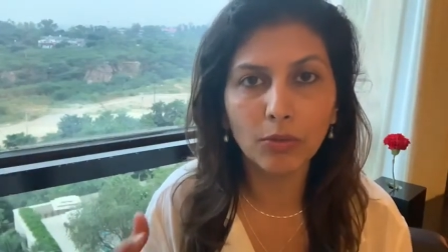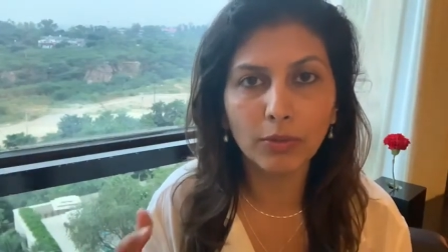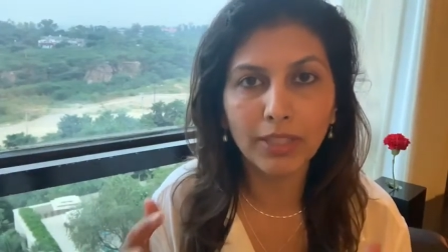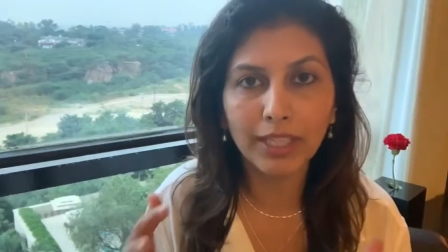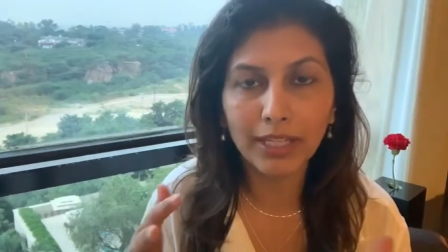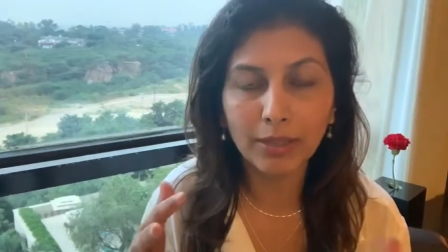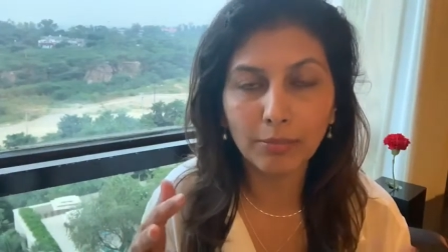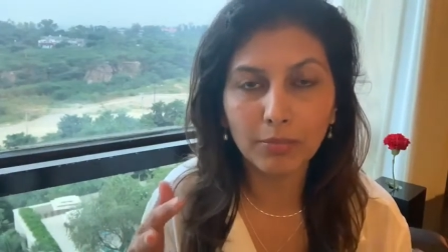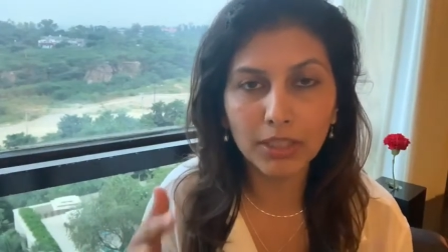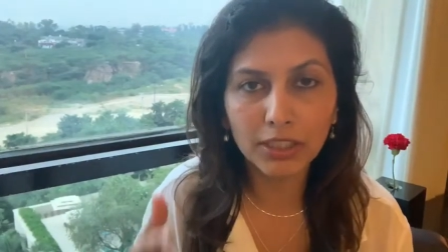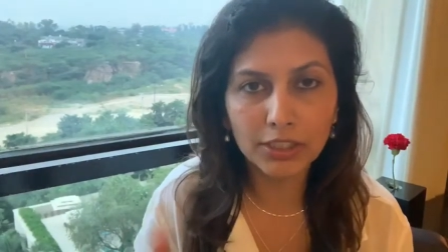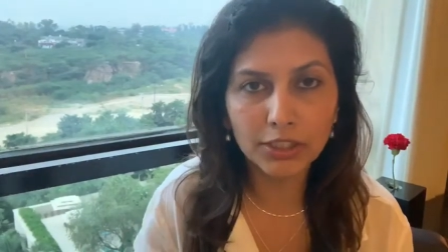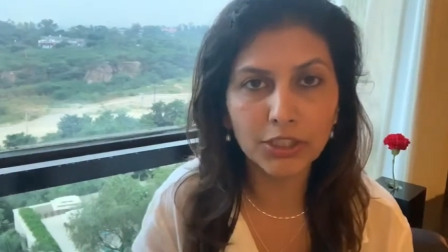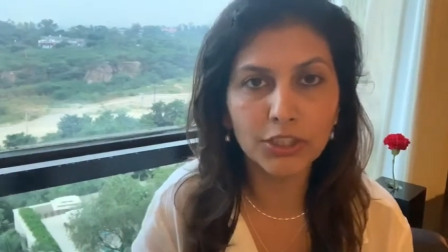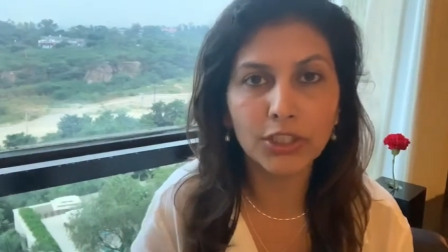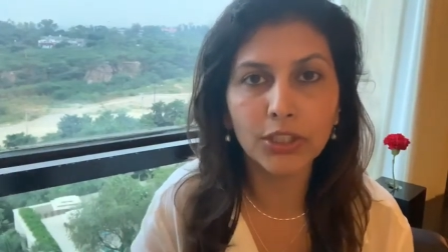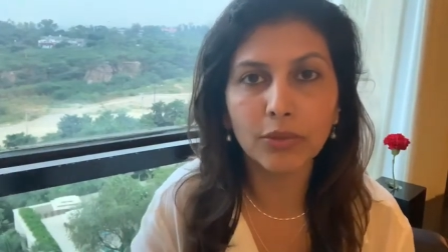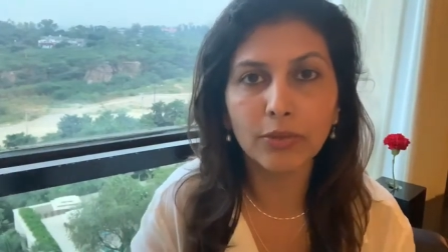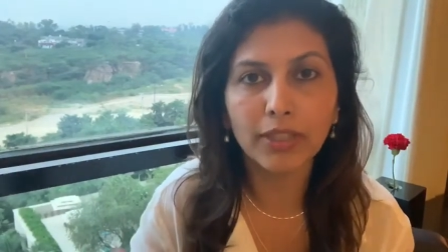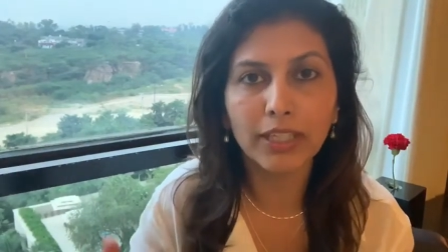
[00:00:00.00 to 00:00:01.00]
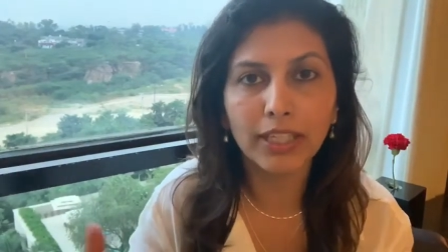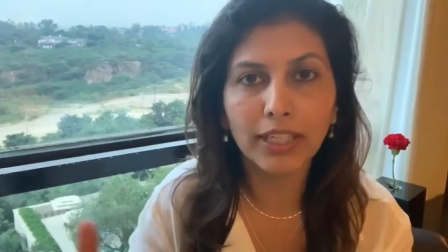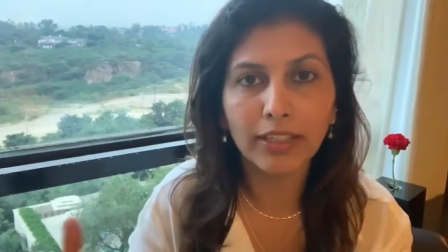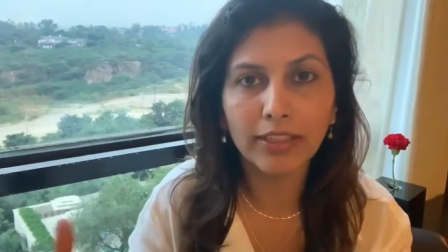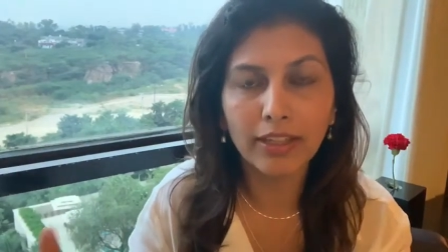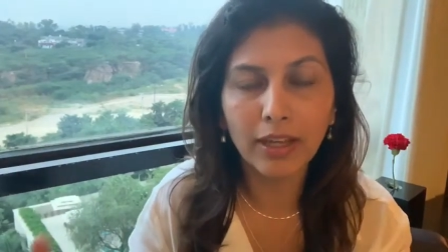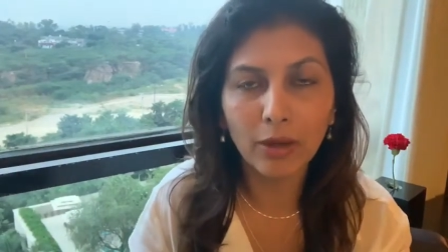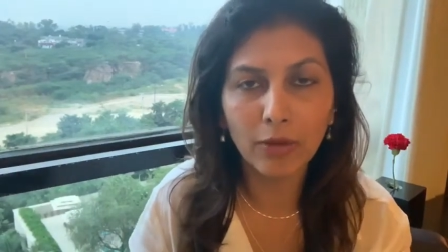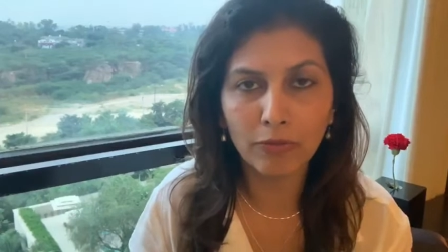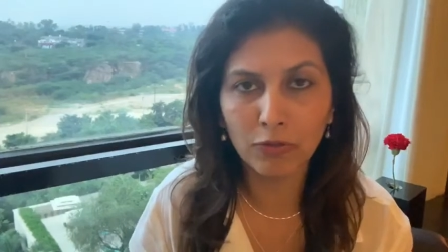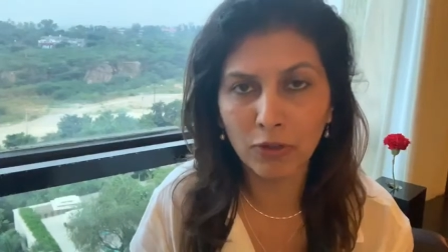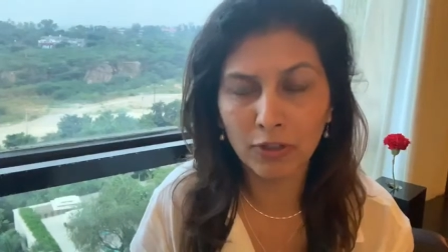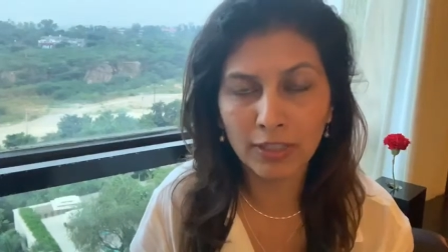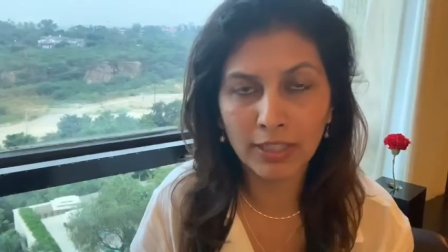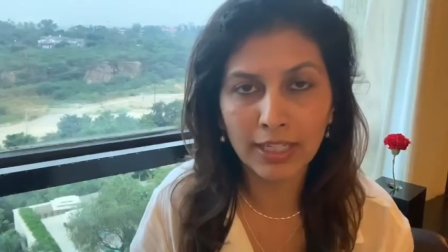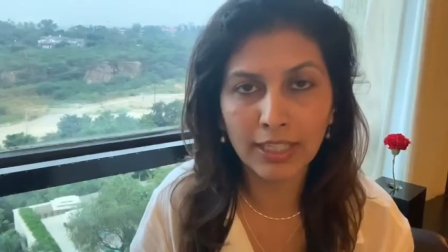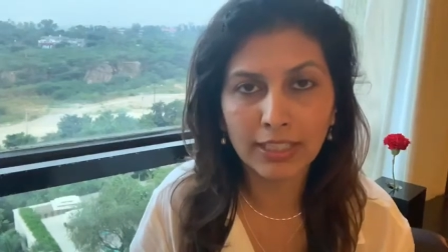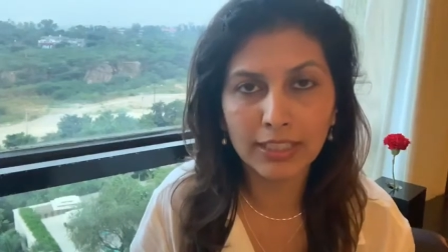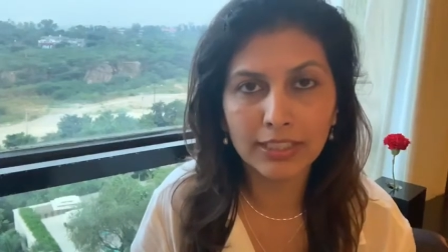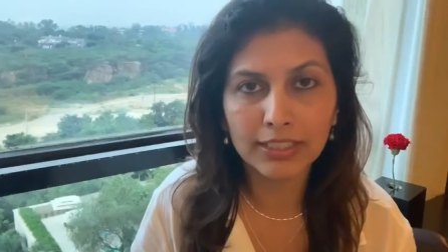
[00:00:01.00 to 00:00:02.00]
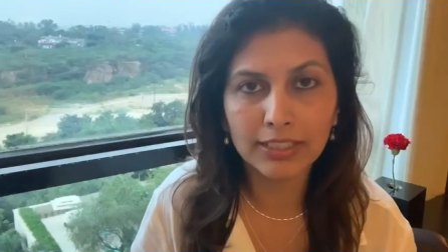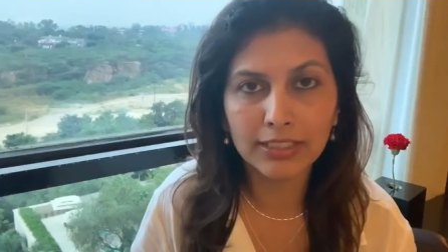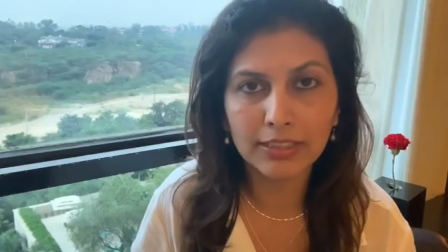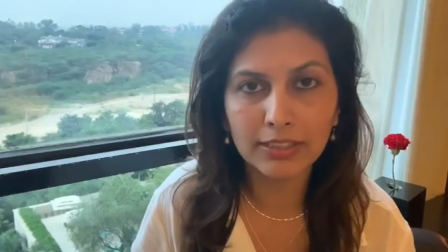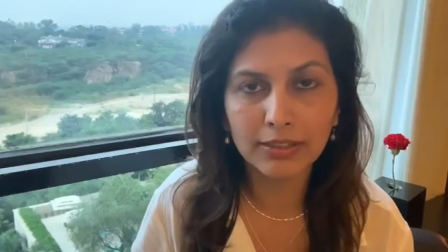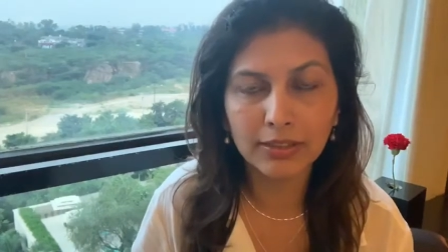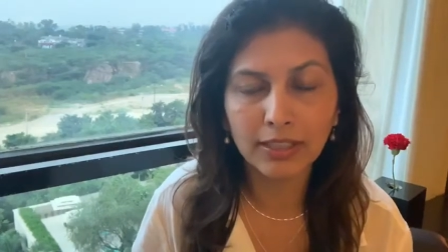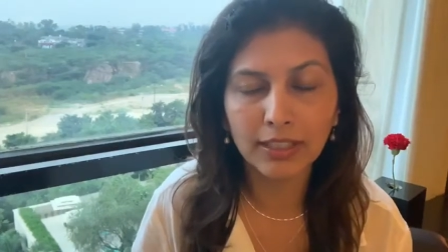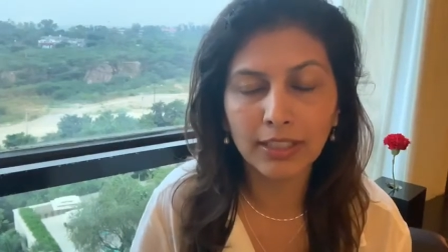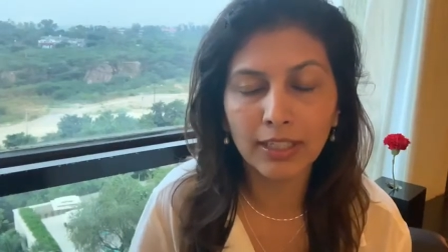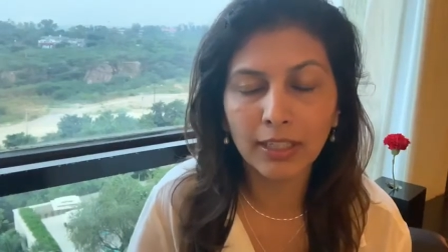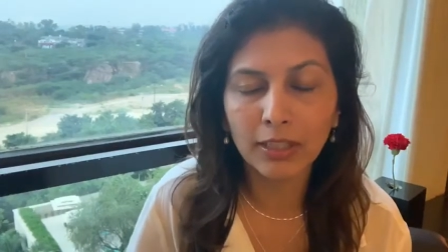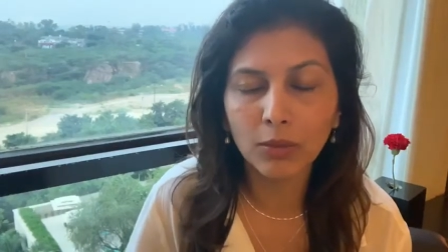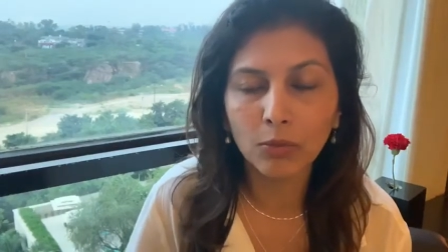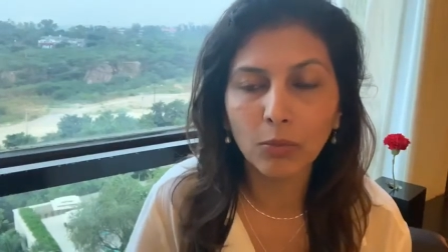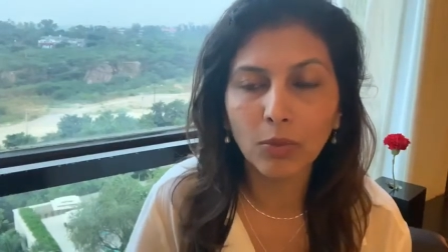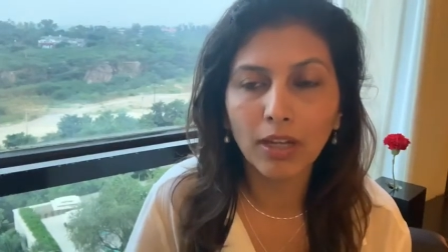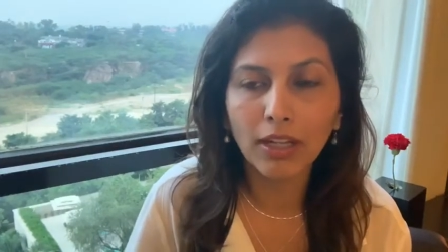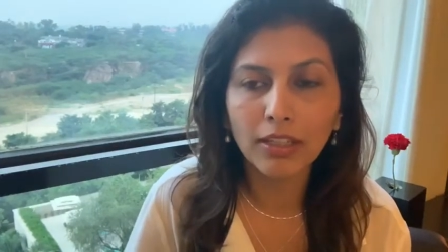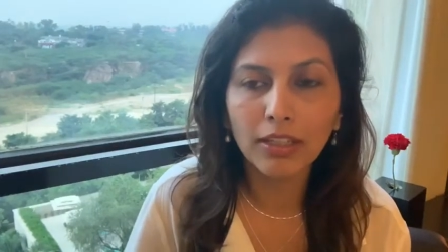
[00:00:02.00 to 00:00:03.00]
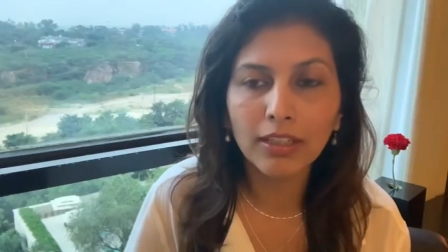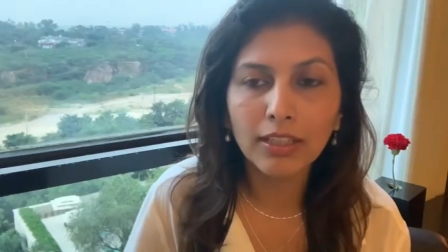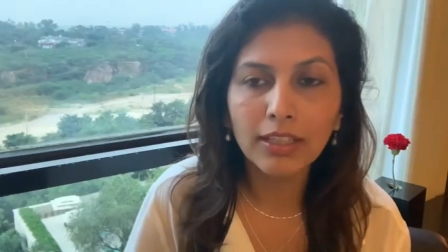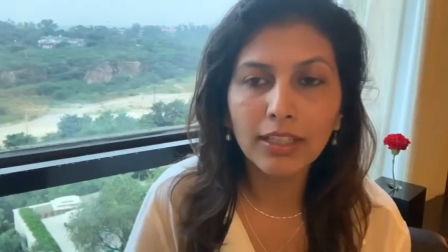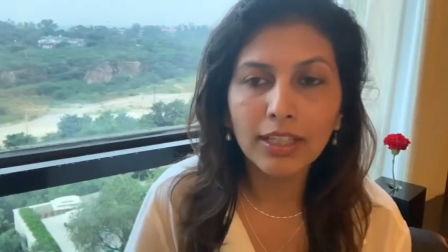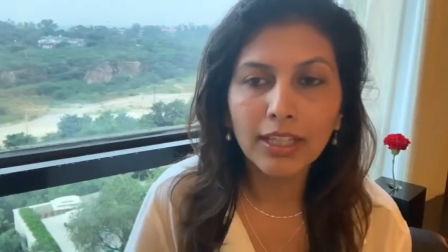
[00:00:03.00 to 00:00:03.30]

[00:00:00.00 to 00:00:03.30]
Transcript: that I'm continuing and now I've got another another one